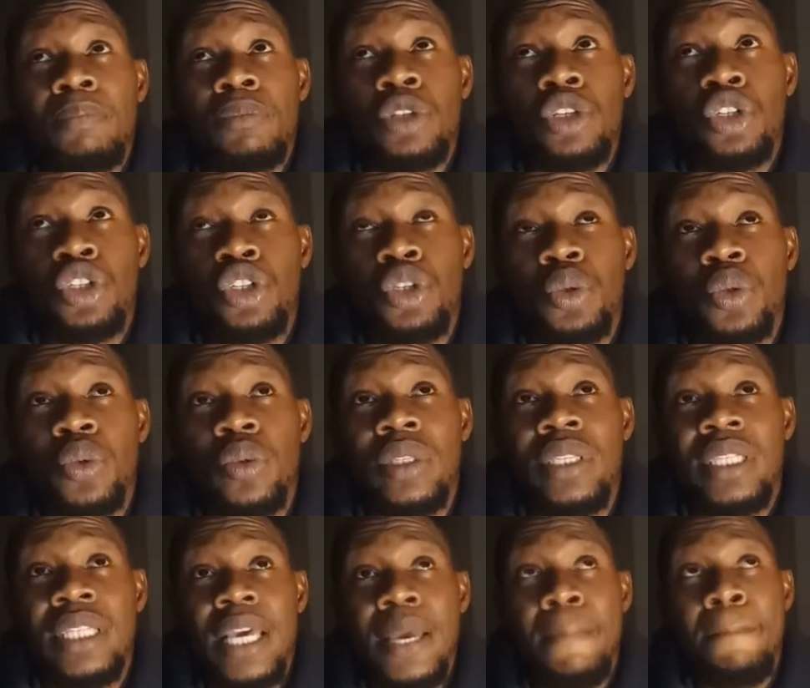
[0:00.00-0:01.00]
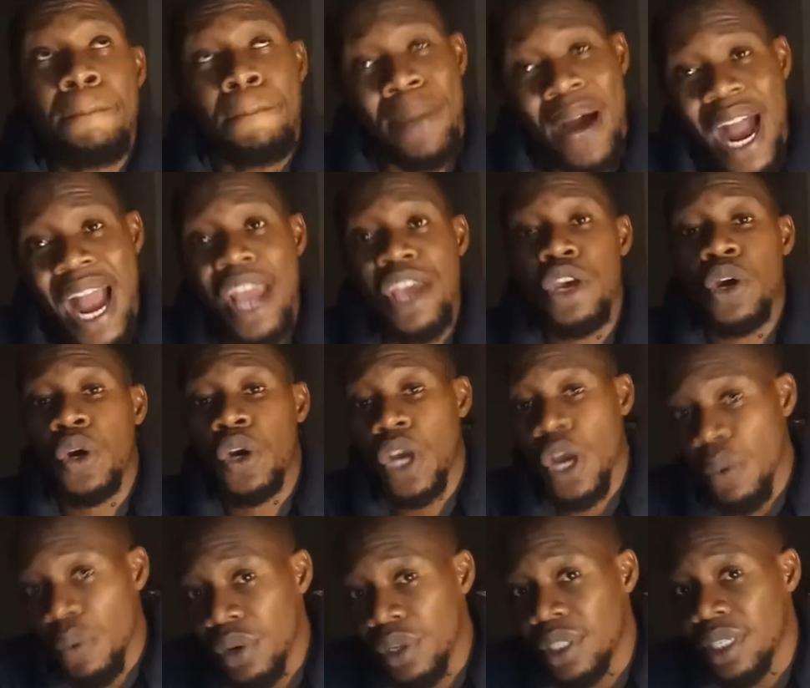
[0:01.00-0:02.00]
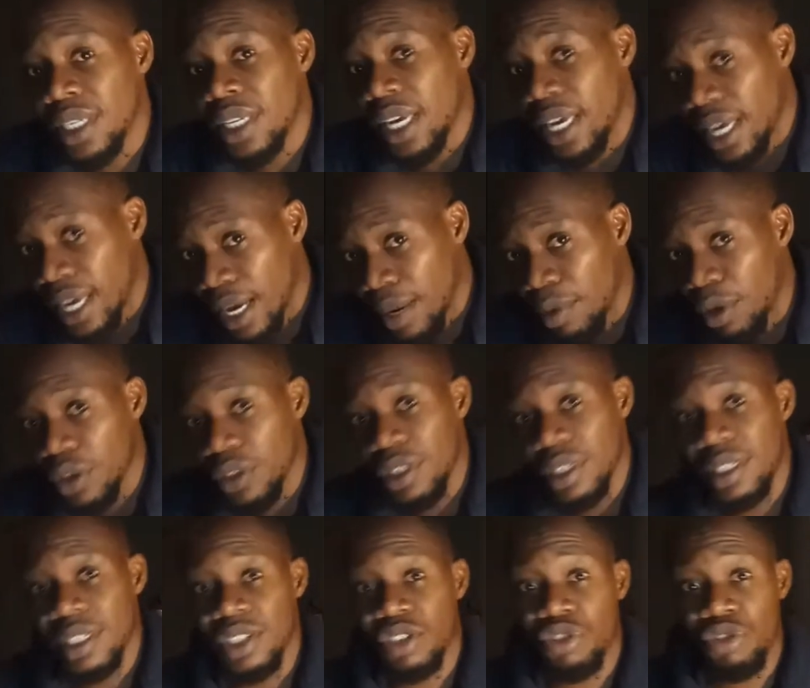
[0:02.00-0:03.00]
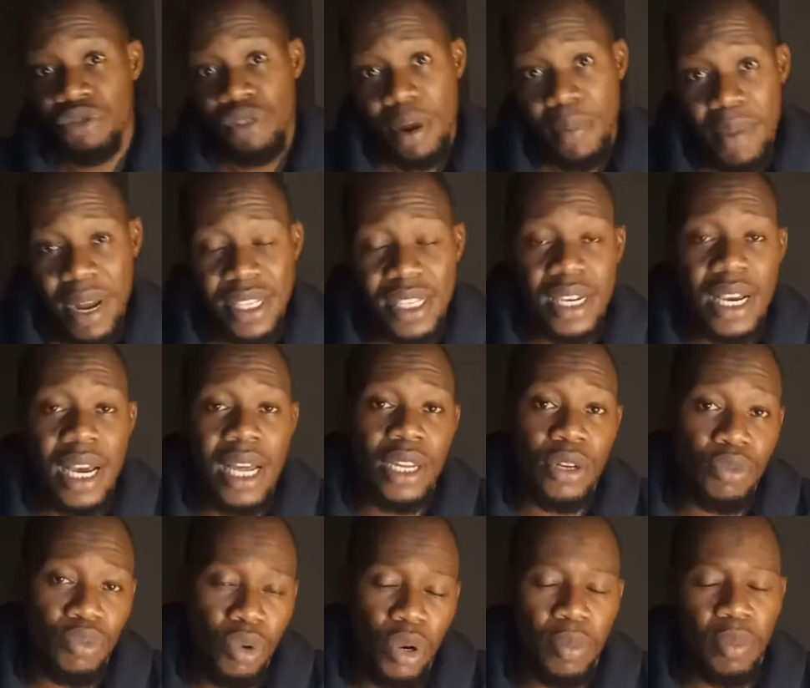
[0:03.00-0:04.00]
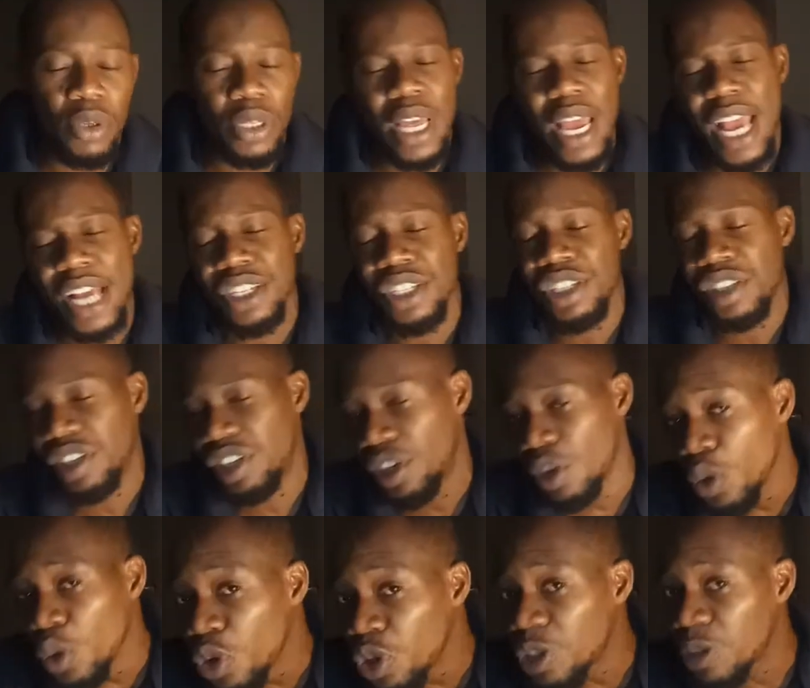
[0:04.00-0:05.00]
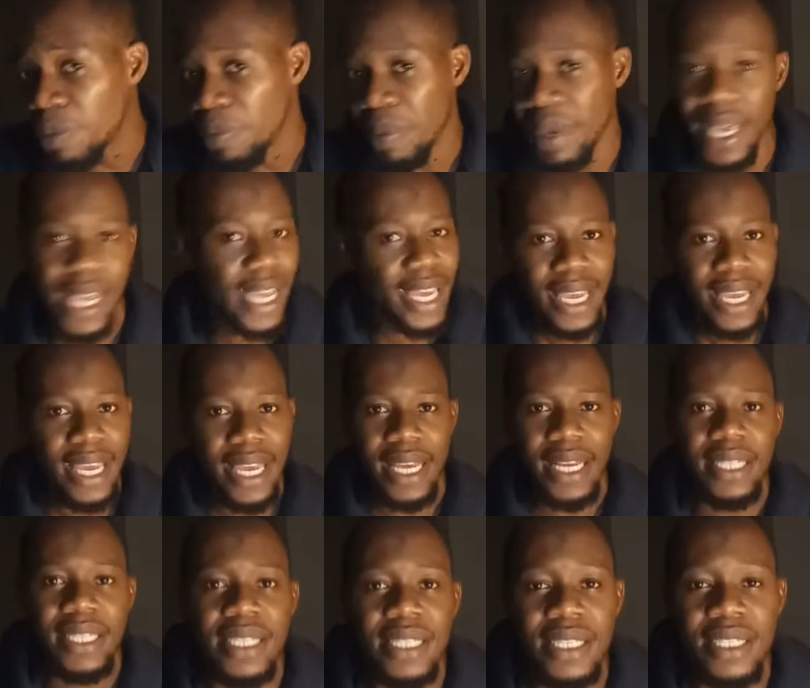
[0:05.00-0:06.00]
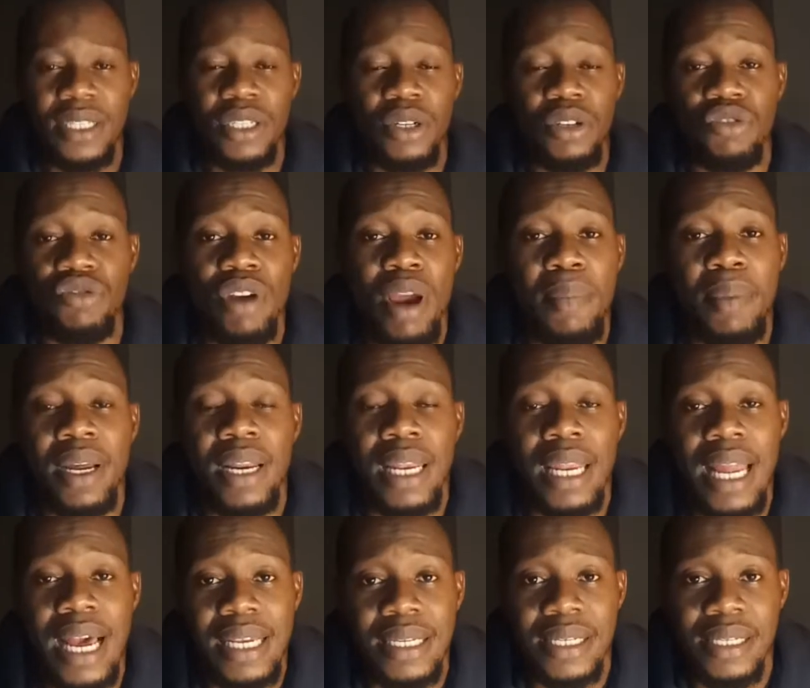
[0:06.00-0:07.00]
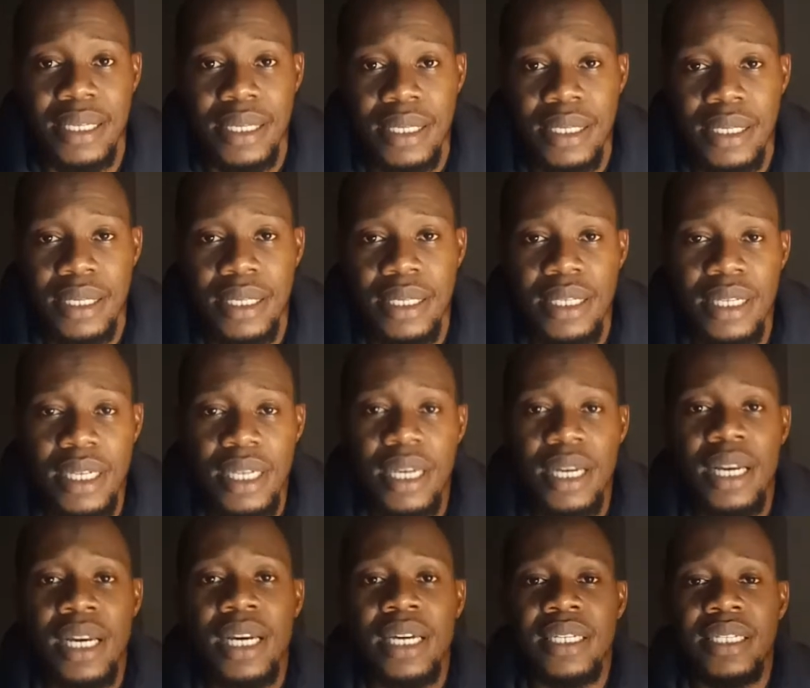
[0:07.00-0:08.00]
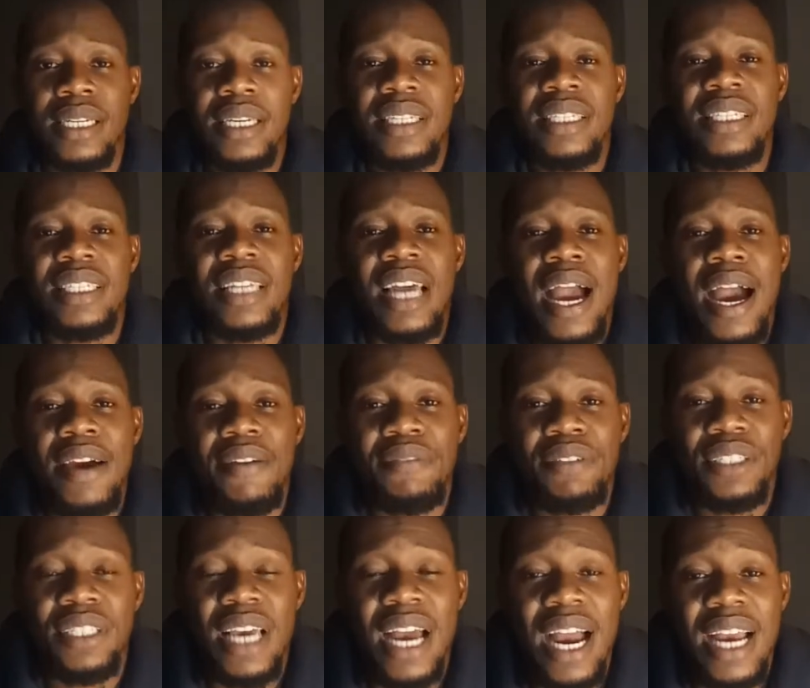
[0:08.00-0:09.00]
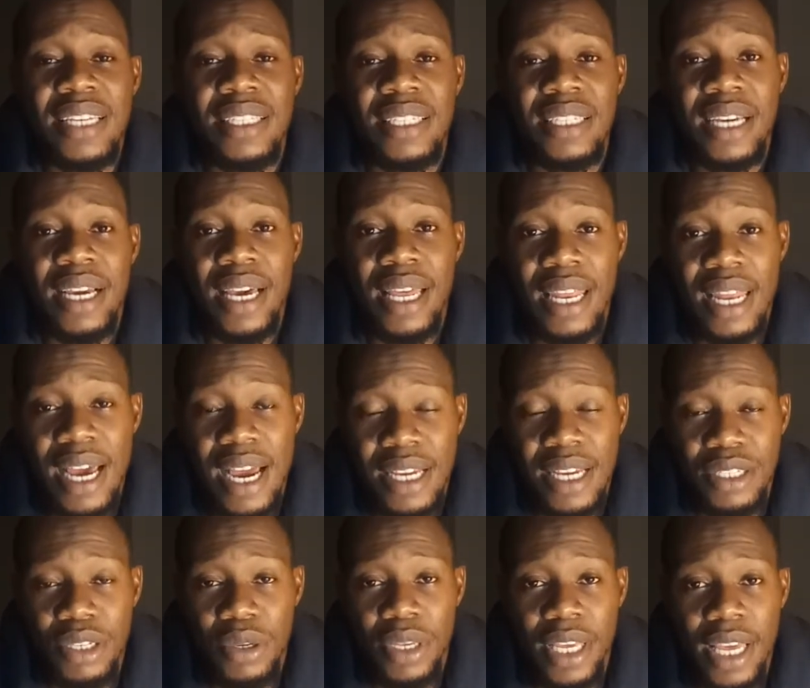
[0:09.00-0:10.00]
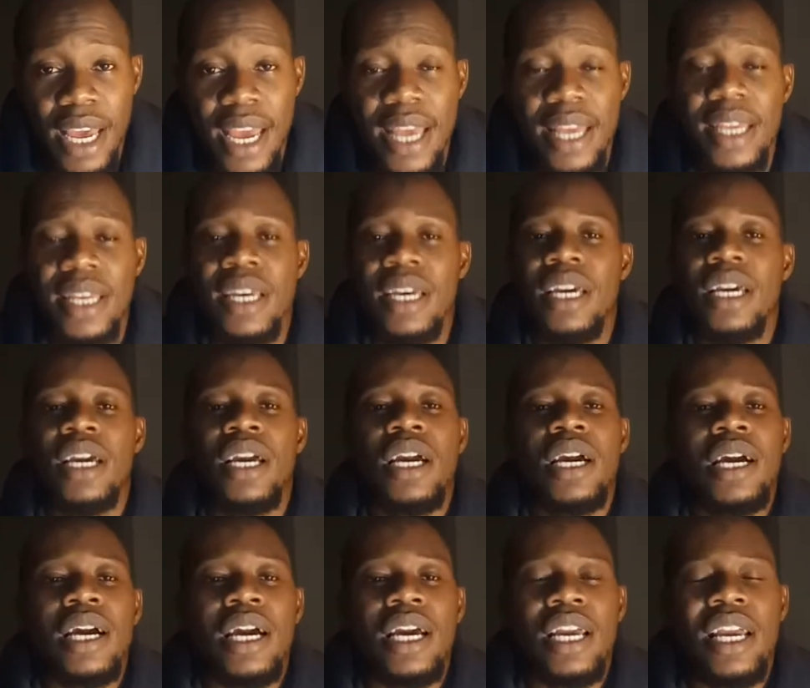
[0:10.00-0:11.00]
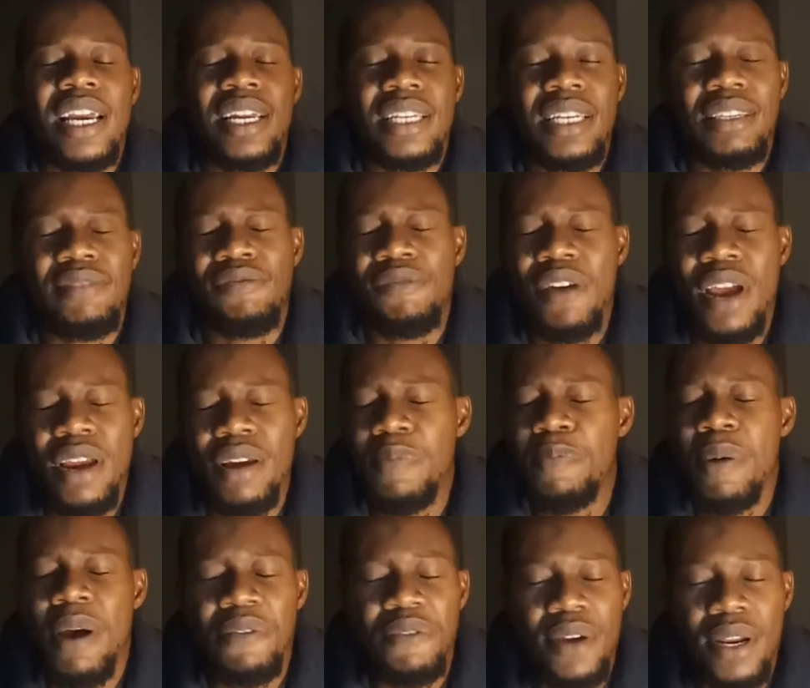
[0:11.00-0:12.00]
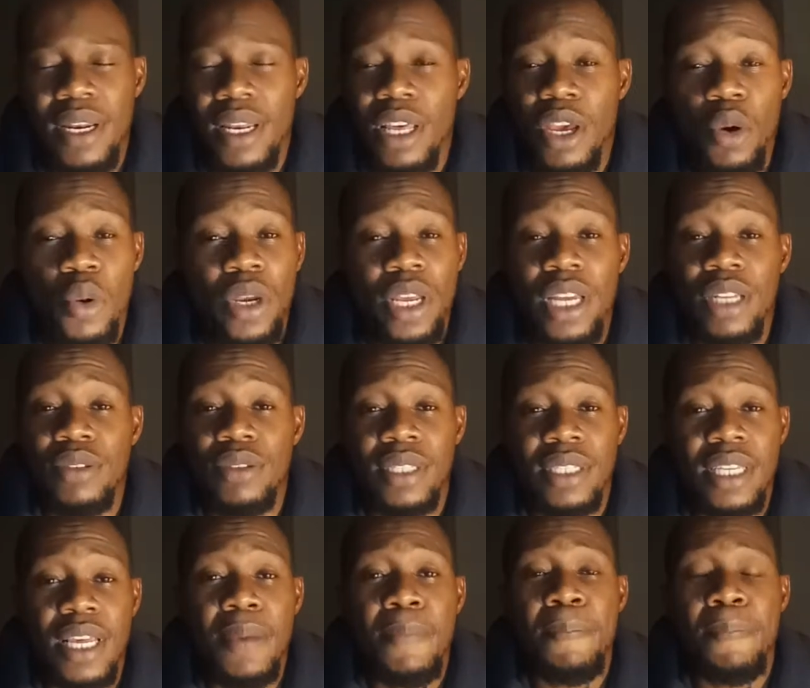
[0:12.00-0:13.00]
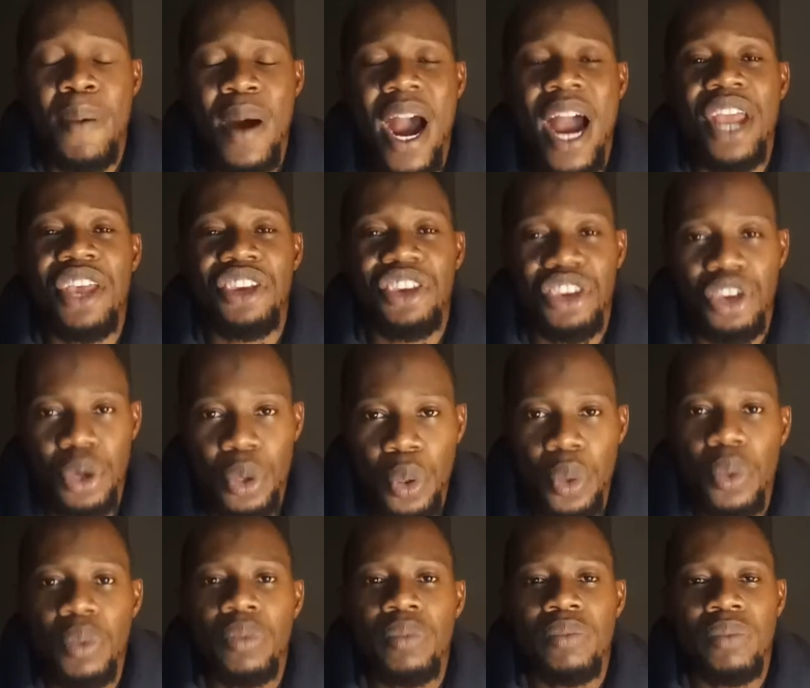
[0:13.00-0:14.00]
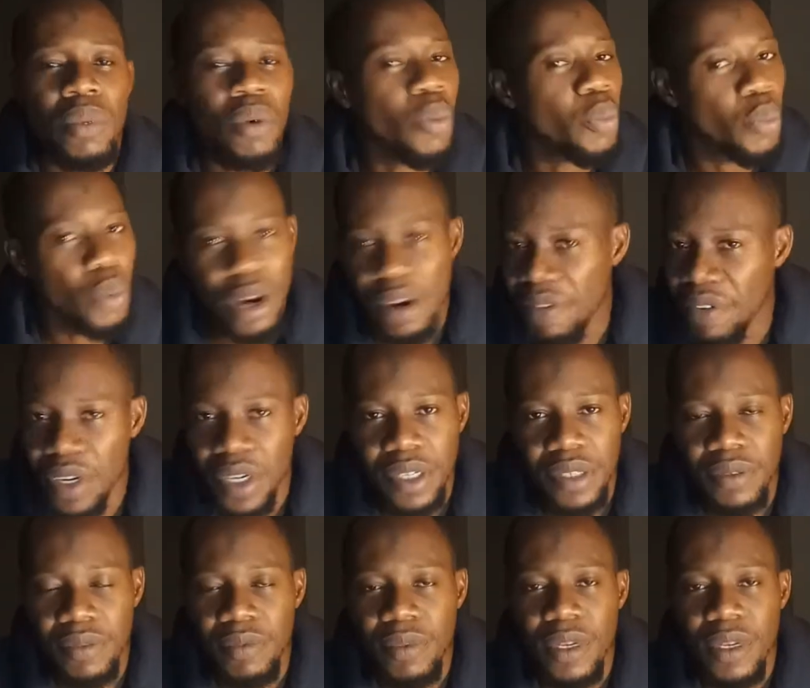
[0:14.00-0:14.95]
you shouldn't say buy your kerosene here because it is grammatically wrong. But excuse me, this is not grammar class. This is advertising class. Okay, it is very perfectly okay to say buy your whatever,